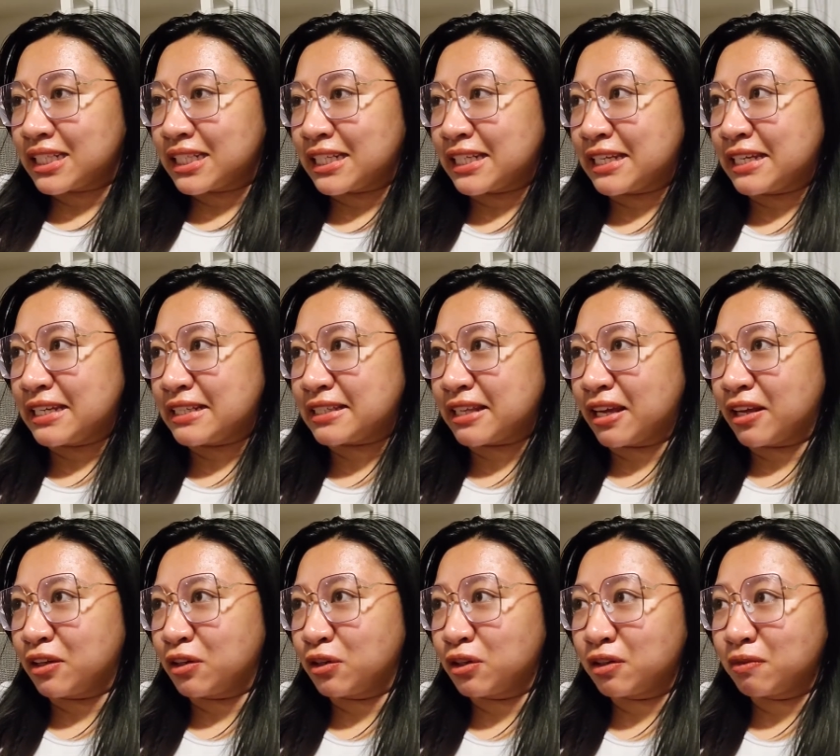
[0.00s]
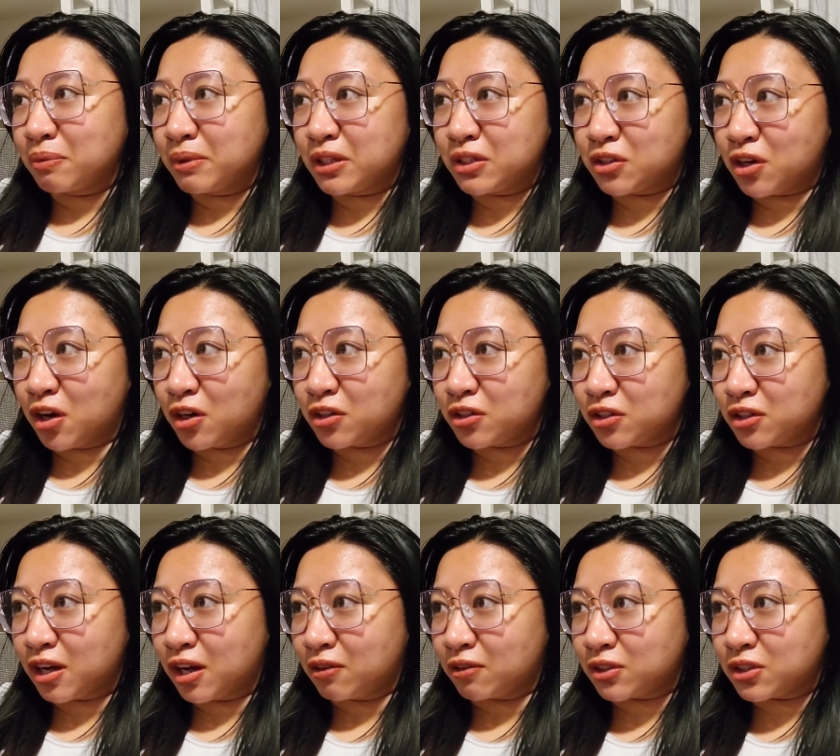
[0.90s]
he said, You could have been a doctor
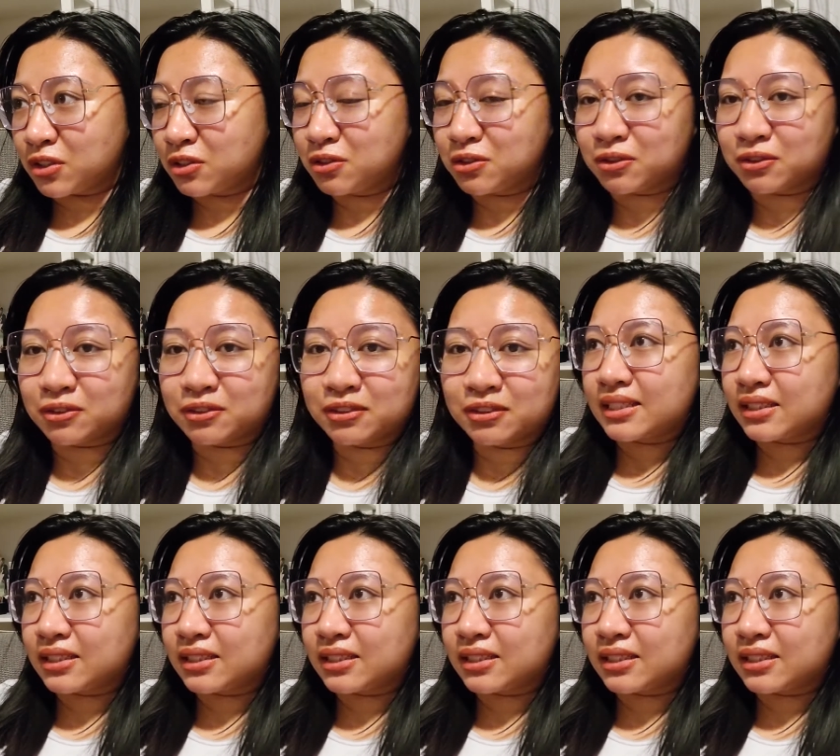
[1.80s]
now too.